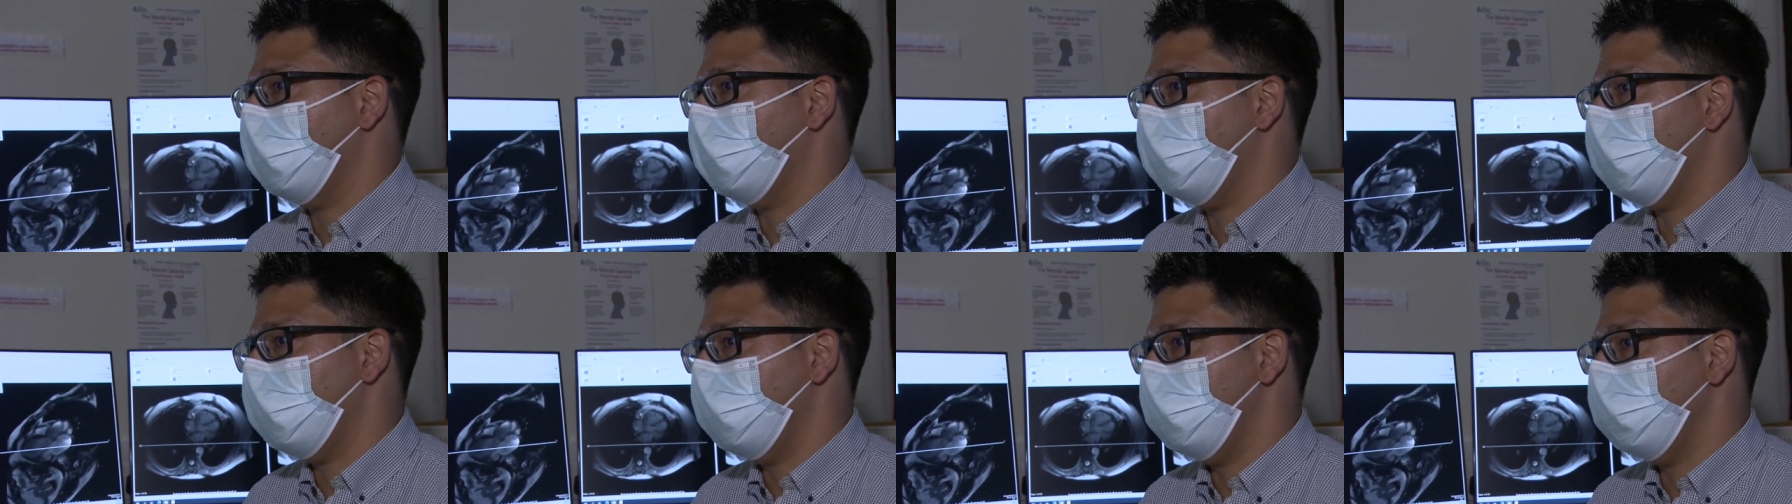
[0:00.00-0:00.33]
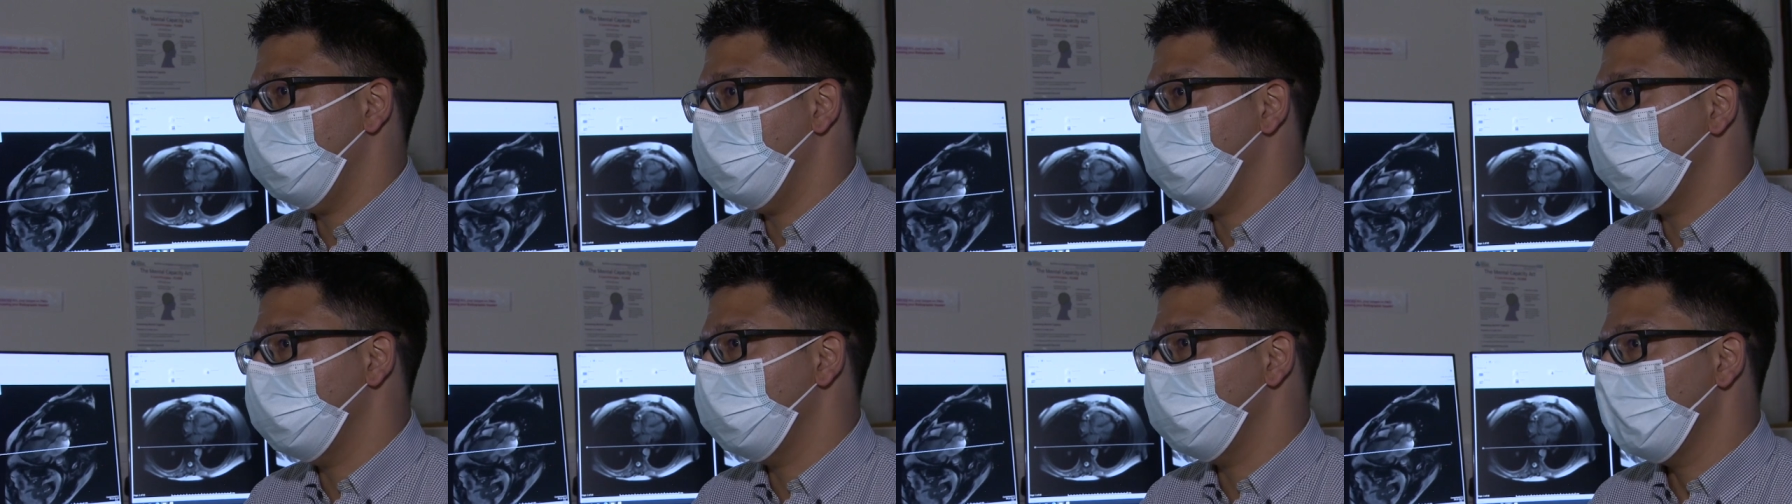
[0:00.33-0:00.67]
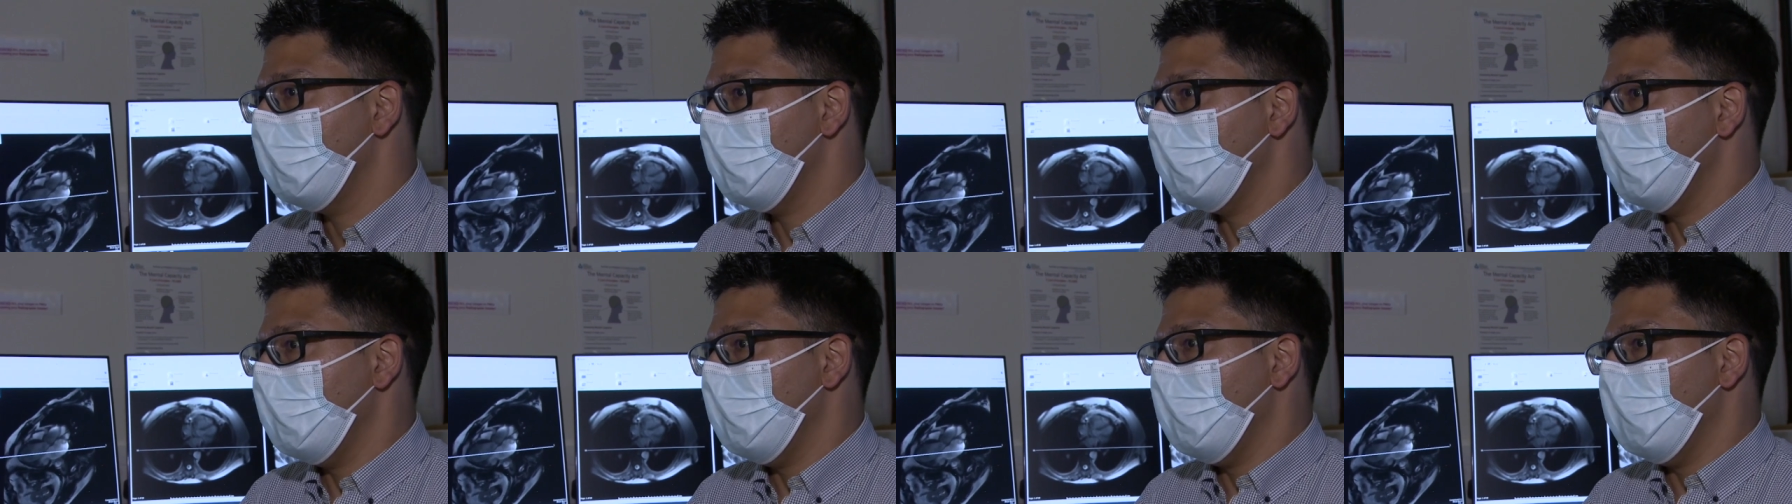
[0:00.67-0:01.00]
um,
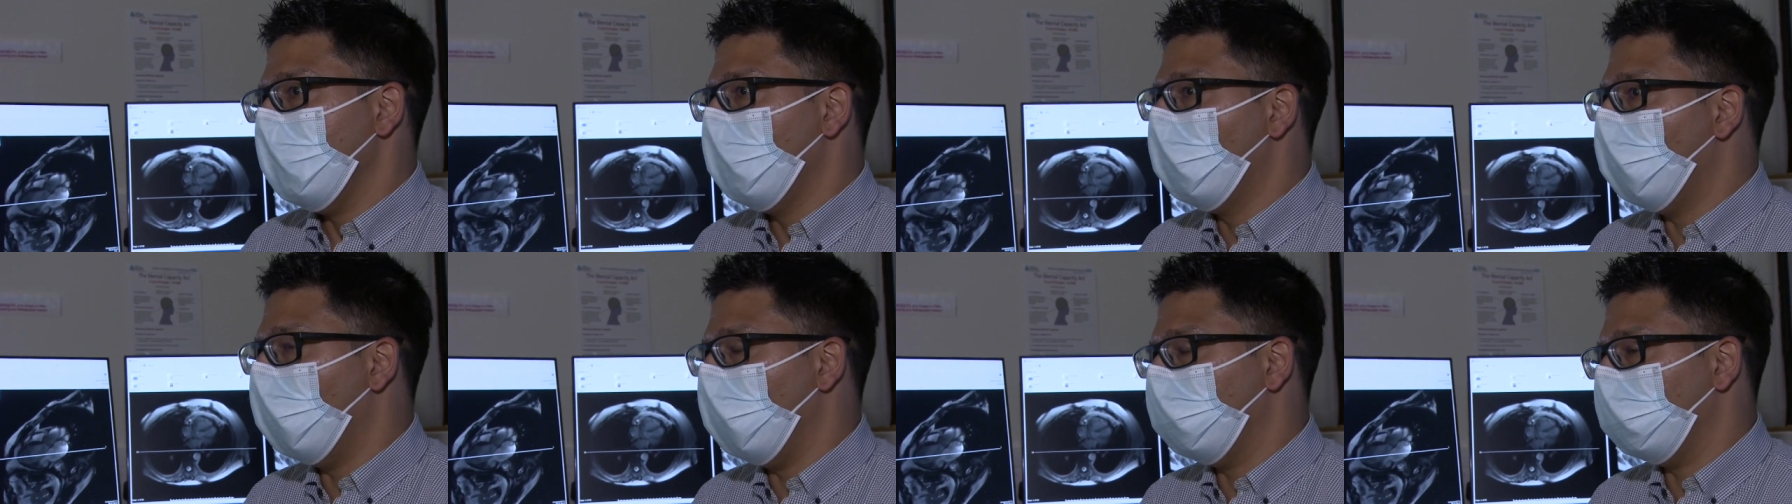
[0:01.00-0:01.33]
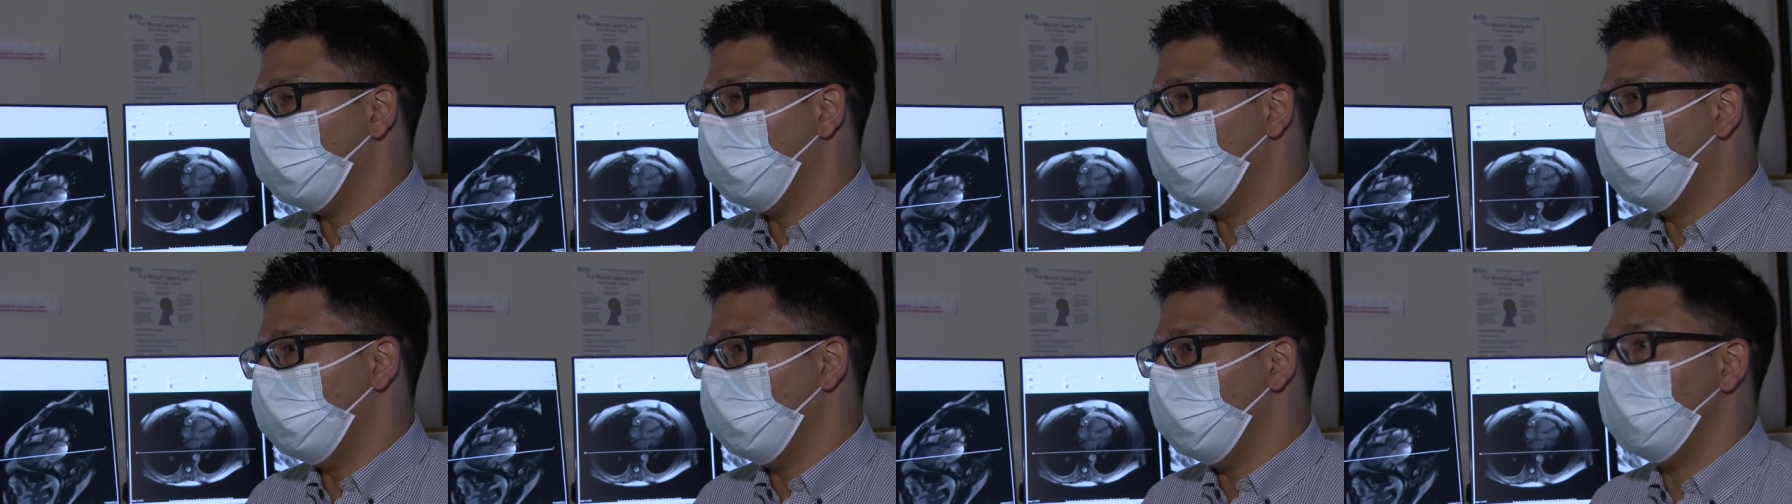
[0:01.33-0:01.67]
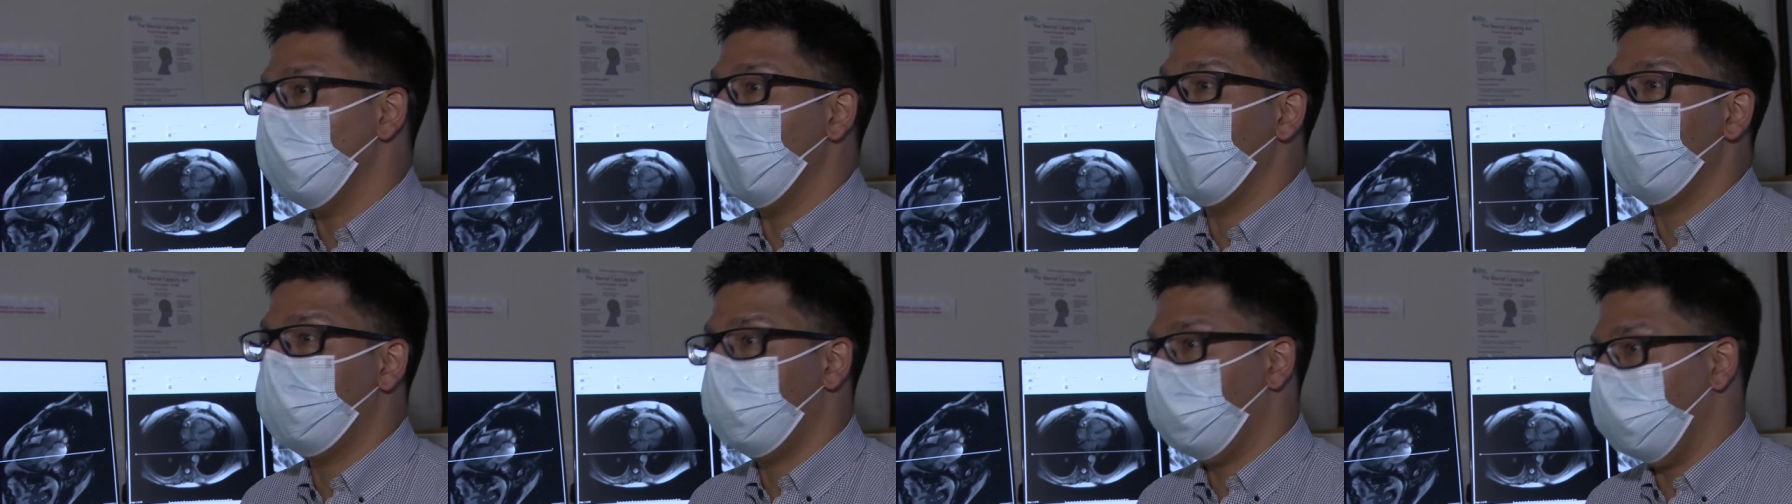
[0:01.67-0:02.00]
what do
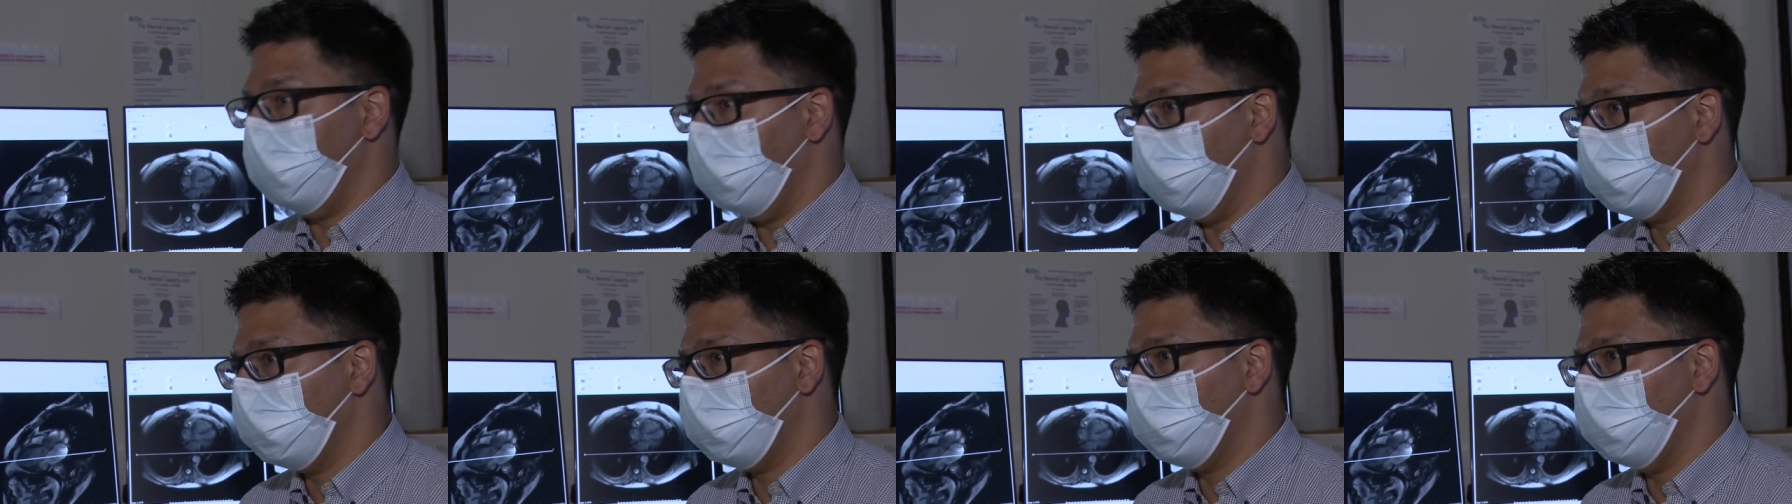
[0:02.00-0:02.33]
we offer